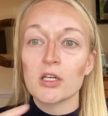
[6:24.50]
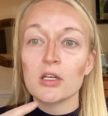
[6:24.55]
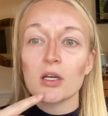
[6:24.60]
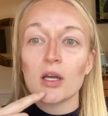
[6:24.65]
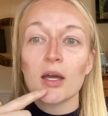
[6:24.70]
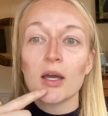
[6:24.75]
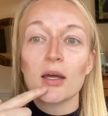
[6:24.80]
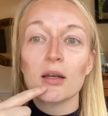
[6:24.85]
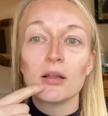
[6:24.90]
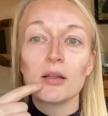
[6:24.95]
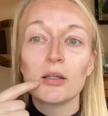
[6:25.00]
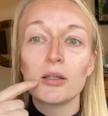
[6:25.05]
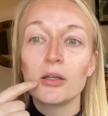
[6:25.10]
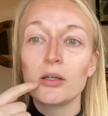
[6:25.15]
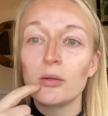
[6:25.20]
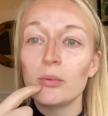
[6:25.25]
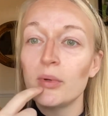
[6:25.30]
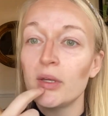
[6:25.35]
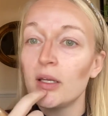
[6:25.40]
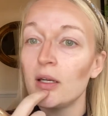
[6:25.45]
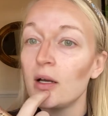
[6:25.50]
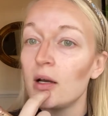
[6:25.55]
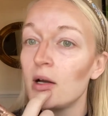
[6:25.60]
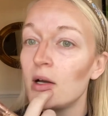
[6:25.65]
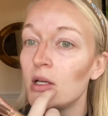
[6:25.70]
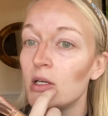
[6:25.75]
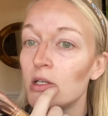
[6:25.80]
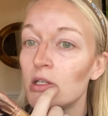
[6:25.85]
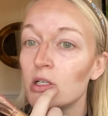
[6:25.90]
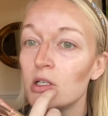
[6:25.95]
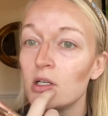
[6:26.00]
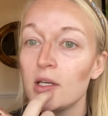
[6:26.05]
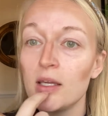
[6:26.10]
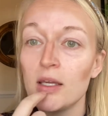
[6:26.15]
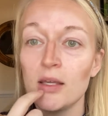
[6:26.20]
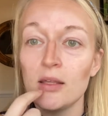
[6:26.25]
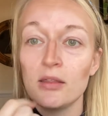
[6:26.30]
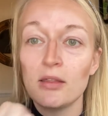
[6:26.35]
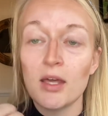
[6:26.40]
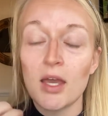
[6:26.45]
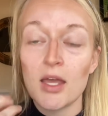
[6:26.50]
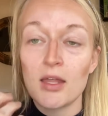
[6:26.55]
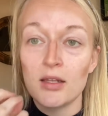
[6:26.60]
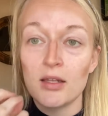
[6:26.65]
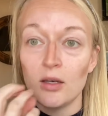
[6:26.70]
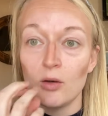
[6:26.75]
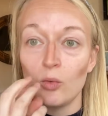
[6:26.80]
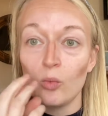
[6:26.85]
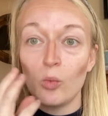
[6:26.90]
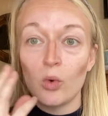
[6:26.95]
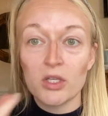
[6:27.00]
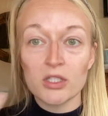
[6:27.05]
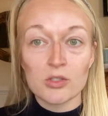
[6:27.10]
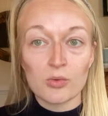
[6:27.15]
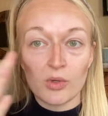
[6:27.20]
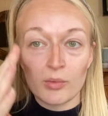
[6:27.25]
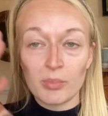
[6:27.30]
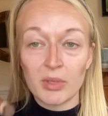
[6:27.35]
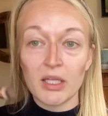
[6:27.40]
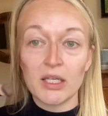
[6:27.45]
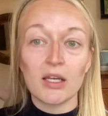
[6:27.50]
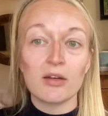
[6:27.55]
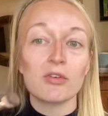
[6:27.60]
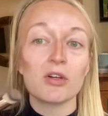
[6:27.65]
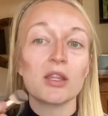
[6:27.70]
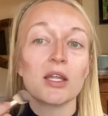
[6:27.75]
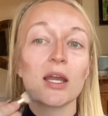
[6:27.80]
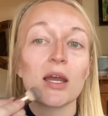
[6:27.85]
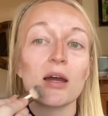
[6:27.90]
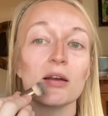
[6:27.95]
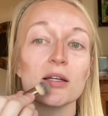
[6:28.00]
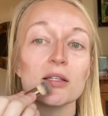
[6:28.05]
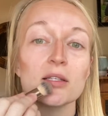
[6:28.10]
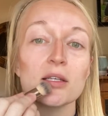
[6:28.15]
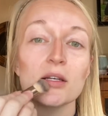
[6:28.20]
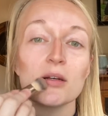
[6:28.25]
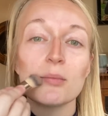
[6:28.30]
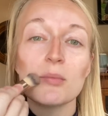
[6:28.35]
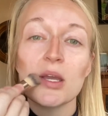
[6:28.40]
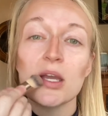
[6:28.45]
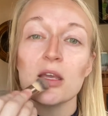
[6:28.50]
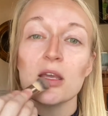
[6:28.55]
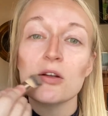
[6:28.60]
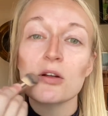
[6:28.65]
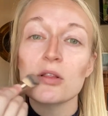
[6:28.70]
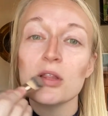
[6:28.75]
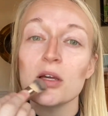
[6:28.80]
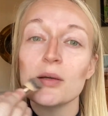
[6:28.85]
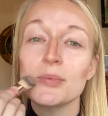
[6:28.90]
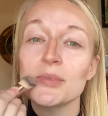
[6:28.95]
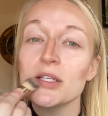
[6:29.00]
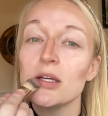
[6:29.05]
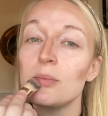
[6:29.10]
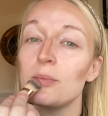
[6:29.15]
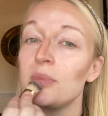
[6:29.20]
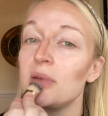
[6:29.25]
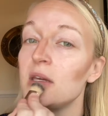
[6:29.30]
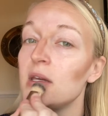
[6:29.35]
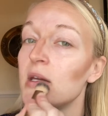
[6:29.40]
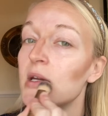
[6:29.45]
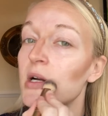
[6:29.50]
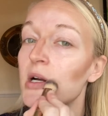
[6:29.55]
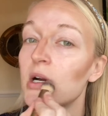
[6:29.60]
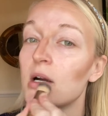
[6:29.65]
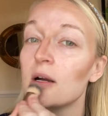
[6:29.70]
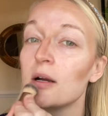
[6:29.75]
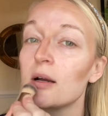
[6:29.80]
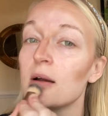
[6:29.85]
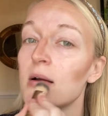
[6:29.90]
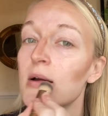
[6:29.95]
add a little bit underneath, and once we blend everything out, it's gonna make your lips appear